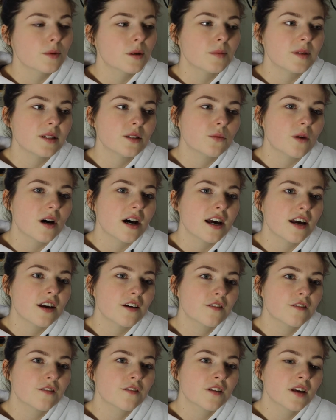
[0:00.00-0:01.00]
my
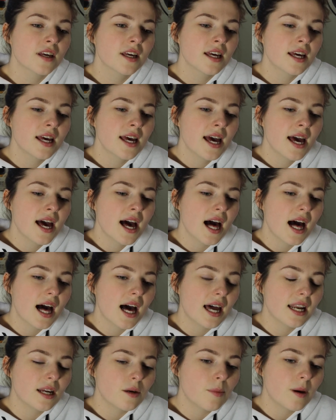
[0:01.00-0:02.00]
midwife
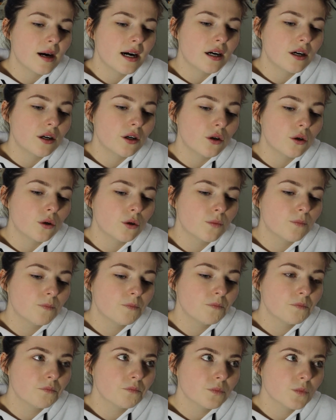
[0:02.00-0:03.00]
at about
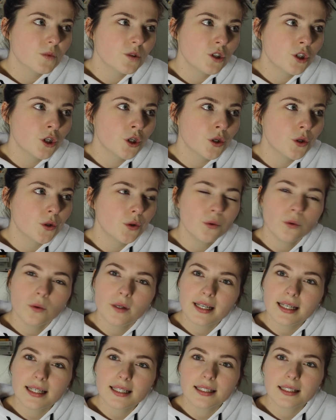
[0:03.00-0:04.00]
2
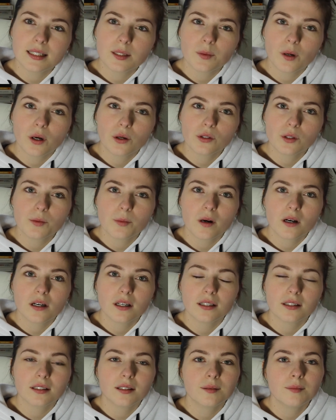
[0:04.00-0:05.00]
weeks
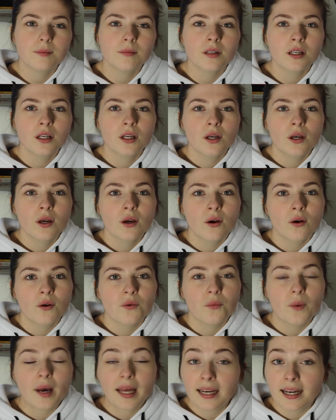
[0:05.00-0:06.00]
postpartum
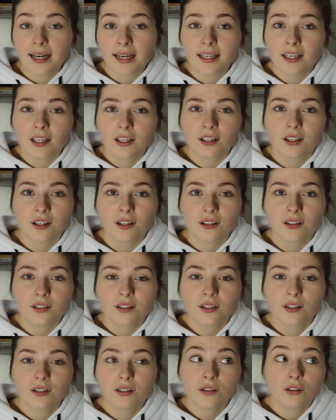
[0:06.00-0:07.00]
when I
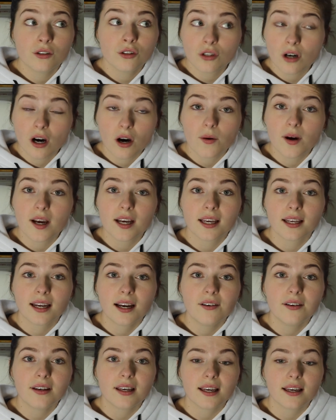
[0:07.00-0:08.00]
could start working
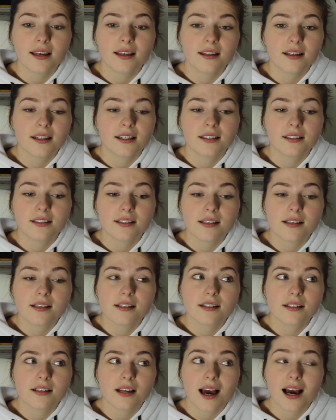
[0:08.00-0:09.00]
out again,
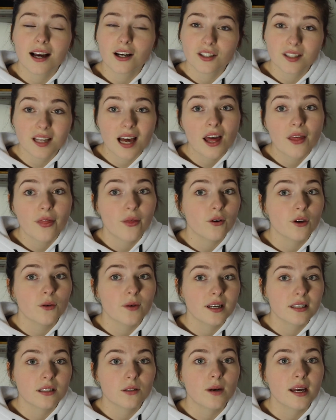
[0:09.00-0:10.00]
and because I thought you
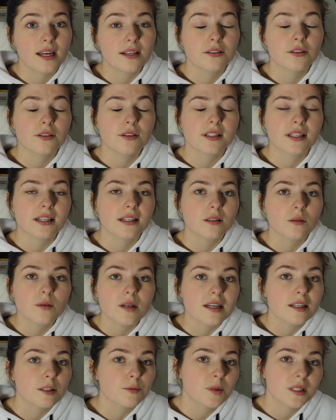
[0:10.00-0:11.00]
had to wait until 6
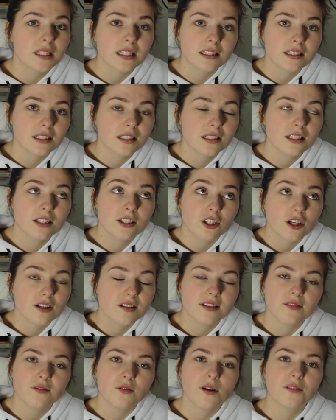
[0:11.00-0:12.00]
weeks, but that's
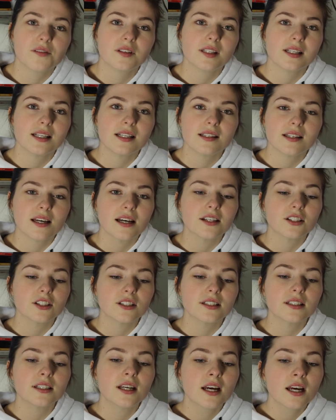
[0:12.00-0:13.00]
just if you have a
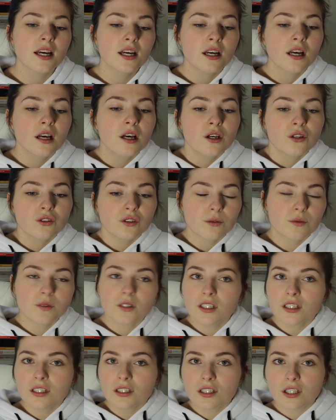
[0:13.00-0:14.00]
C-section. So I was
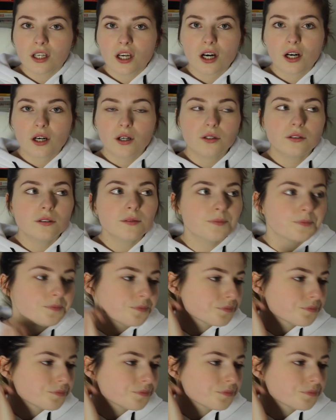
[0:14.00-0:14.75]
good to go.